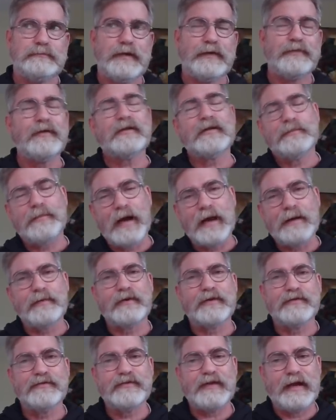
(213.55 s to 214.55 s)
I think the Bible
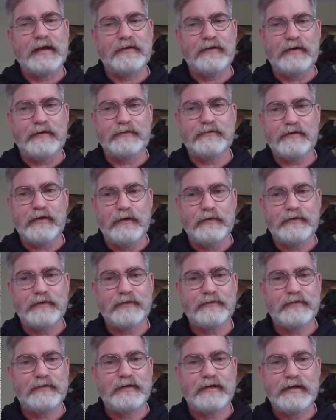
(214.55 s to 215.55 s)
can stand on its own,
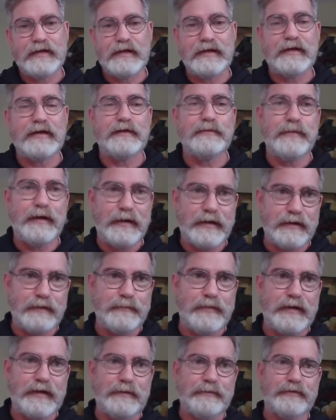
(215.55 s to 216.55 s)
doesn't need anybody to
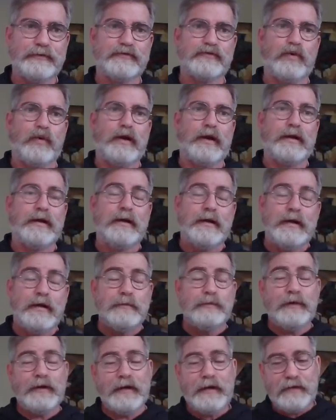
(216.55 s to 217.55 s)
make up a story.
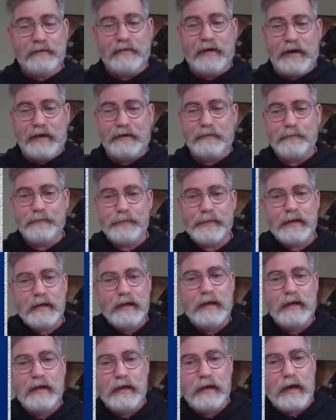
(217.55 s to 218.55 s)
But at any rate,
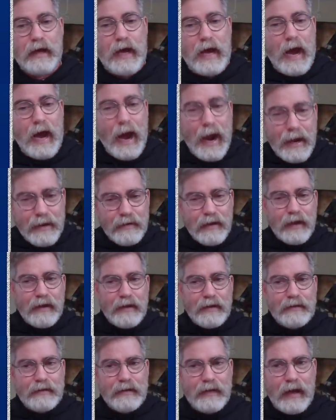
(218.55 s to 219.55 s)
I,
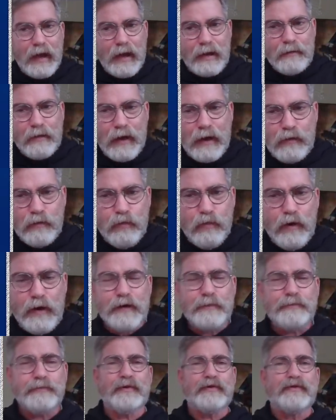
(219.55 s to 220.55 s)
uh, I, I, want
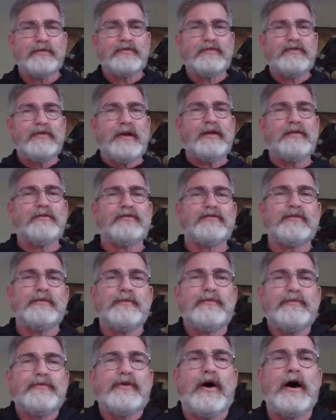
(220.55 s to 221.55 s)
to present
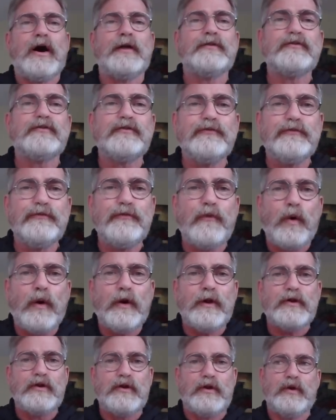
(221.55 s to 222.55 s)
some thoughts
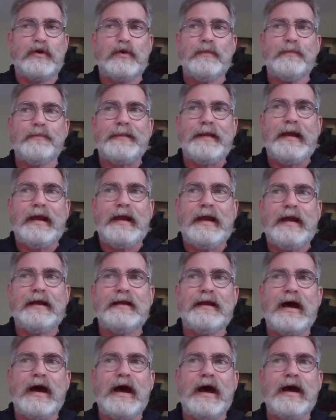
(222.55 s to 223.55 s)
for you,
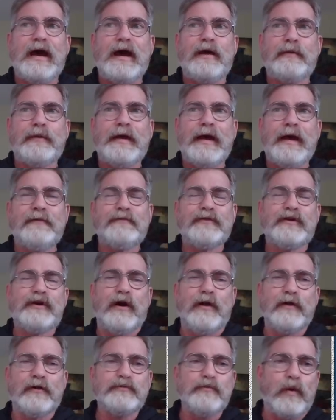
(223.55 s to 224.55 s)
and I, I, would have to
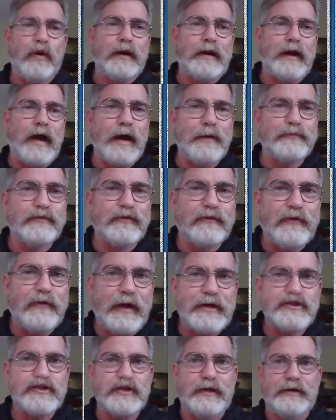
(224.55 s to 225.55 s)
call this more an
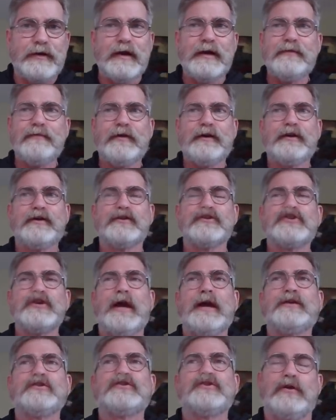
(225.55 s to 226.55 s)
observation, not even a
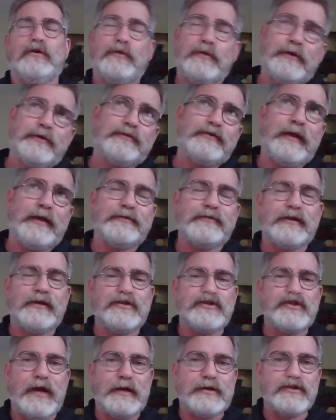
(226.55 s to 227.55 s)
conjecture. We could say it's
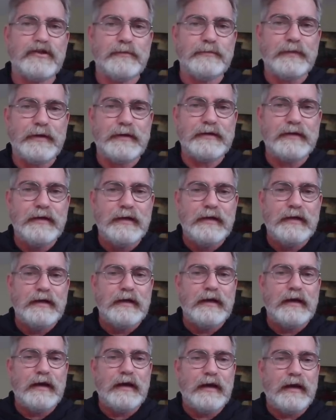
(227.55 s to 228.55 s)
conjecture, but
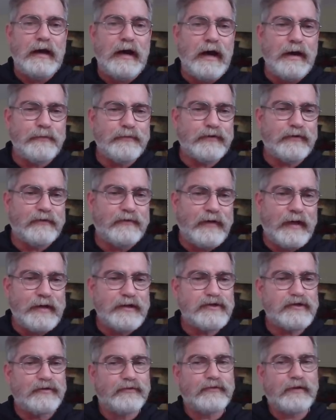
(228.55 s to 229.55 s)
uh,
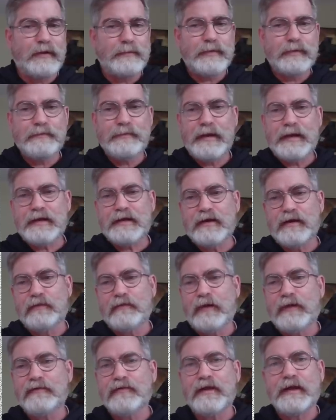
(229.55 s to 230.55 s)
observations that I've been making on
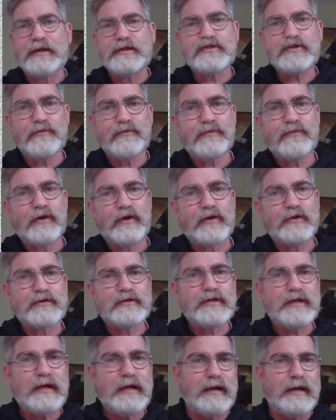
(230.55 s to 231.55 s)
Revelation
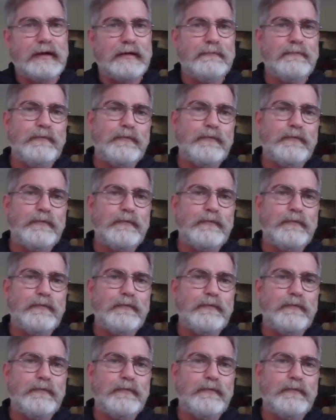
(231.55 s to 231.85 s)
13.